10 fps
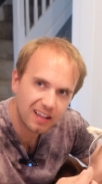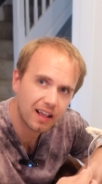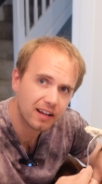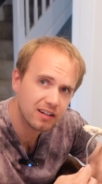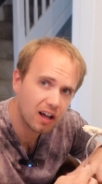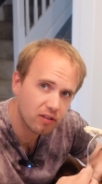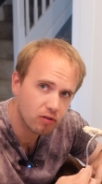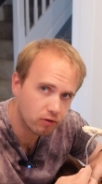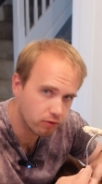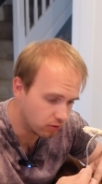is like nuts
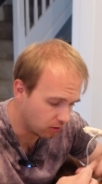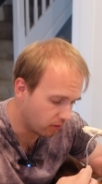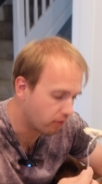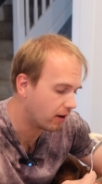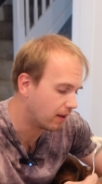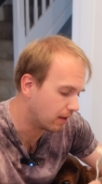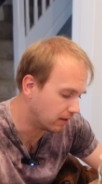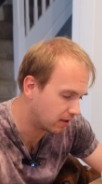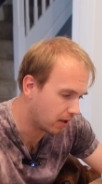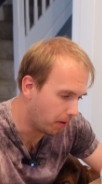or croutons or anything
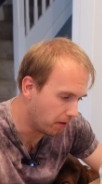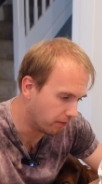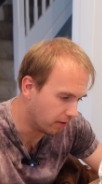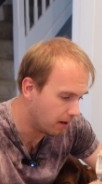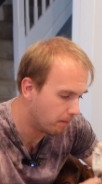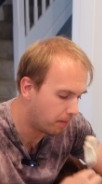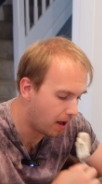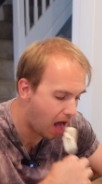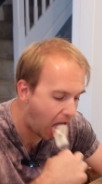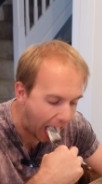to go over it,
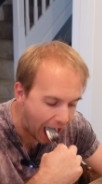but